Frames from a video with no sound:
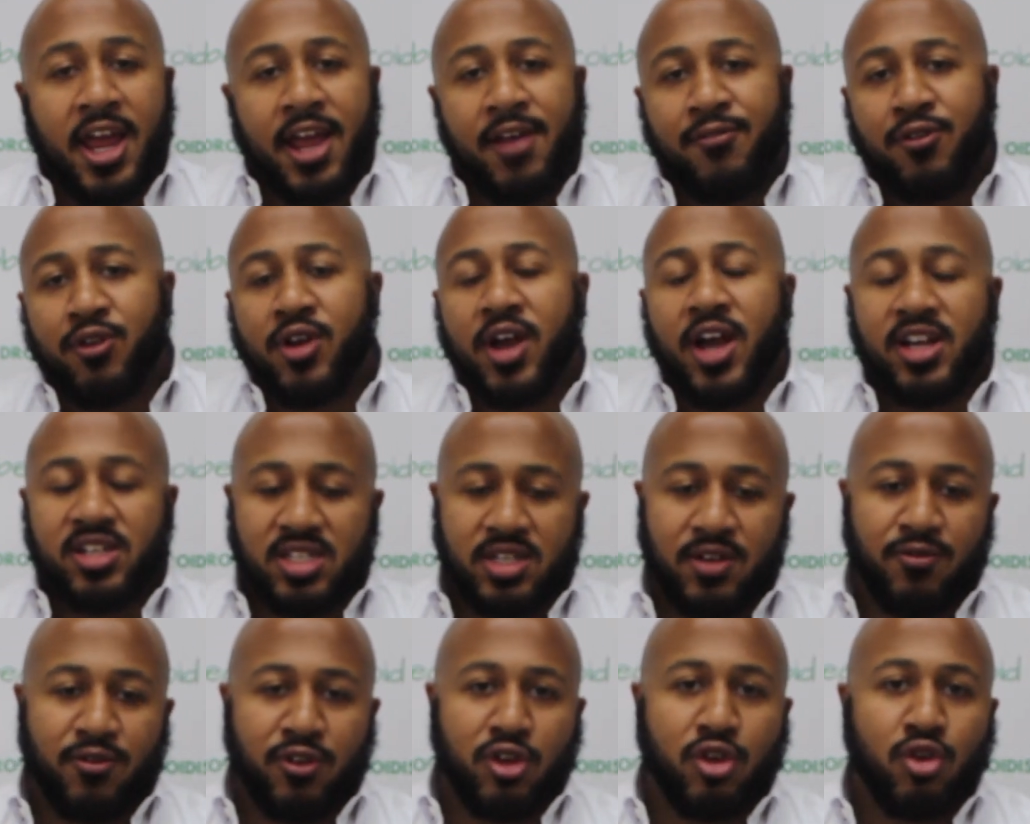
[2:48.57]
If you
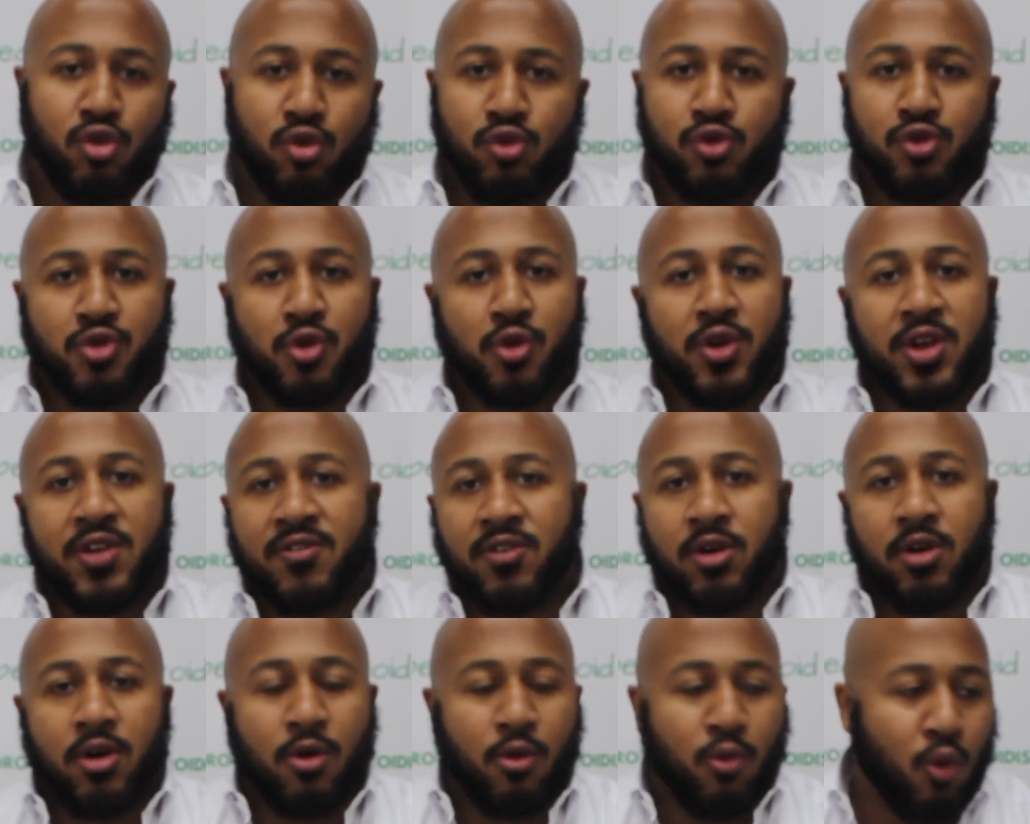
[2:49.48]
guys have used or
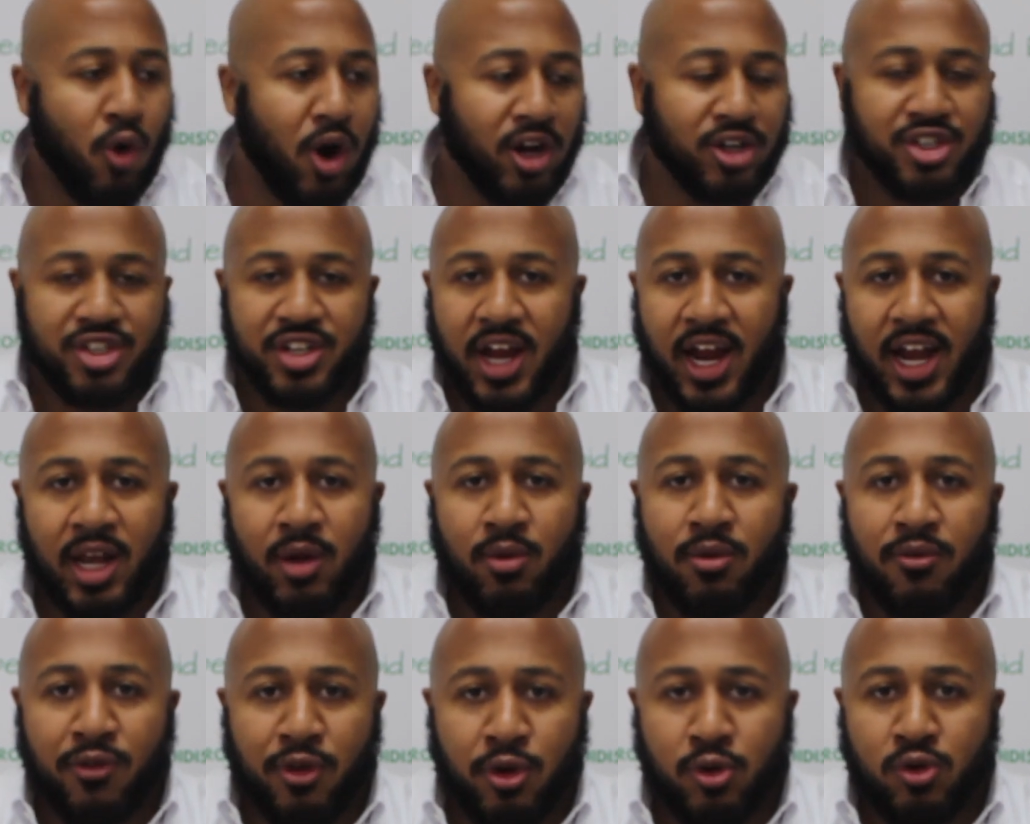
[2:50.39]
even watched any
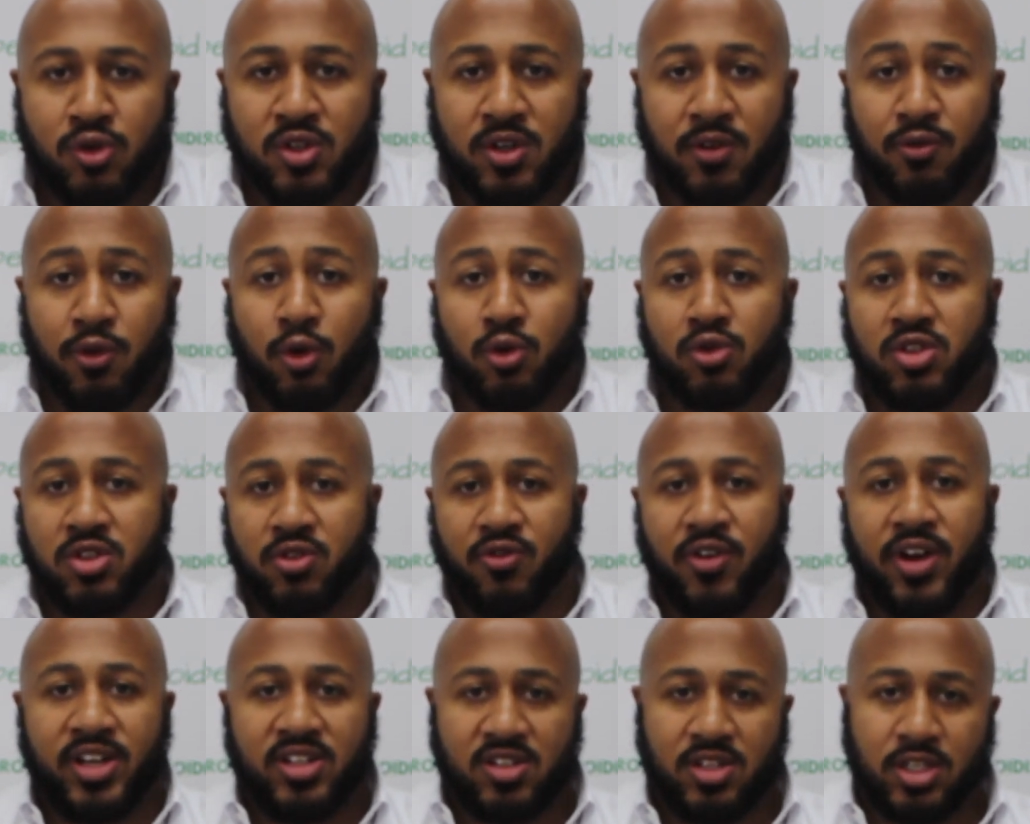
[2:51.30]
reviews of those
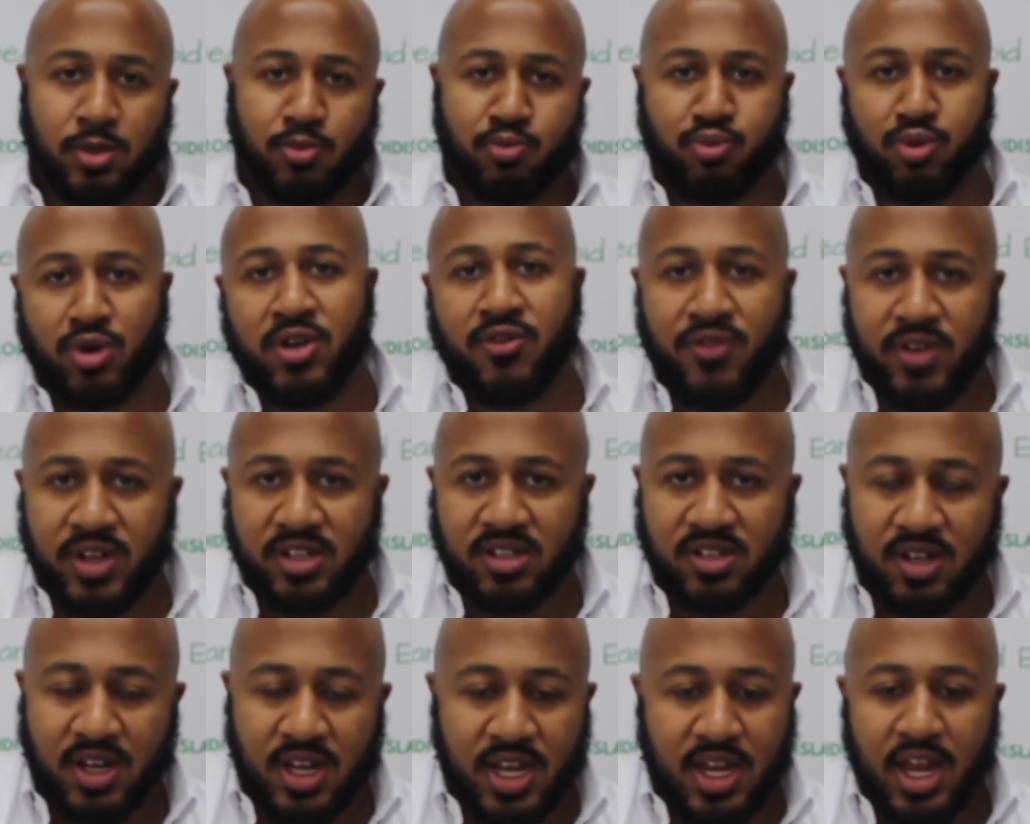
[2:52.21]
devices
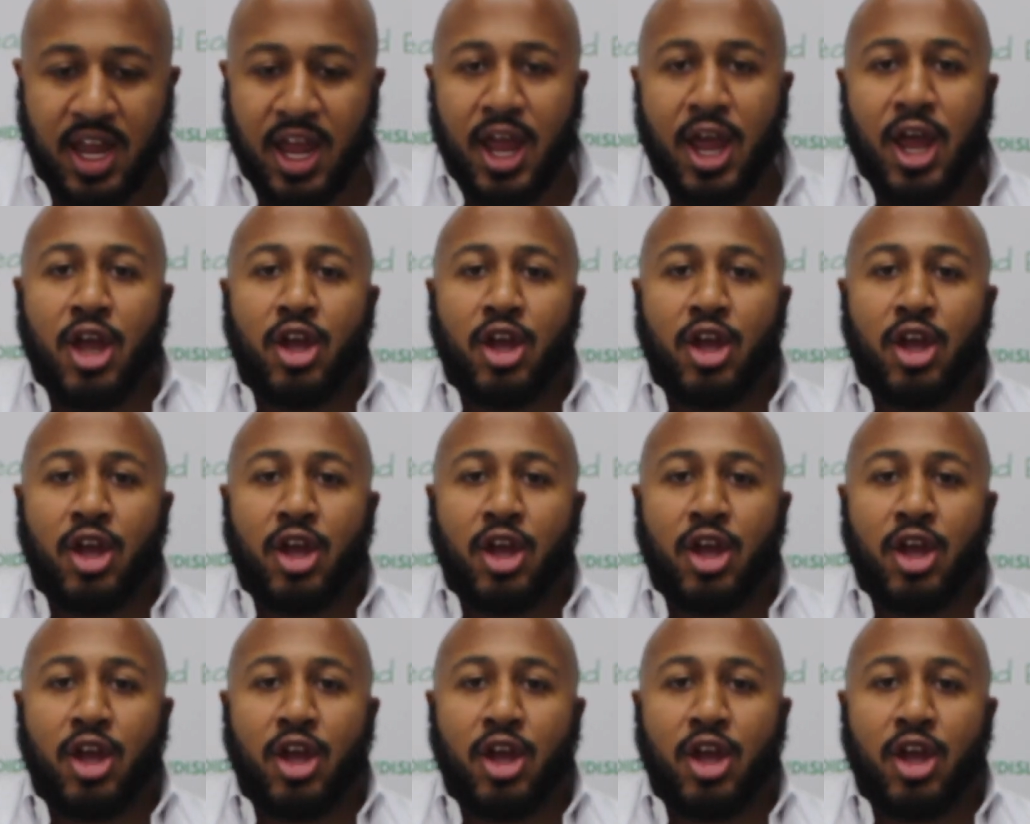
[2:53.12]
previously,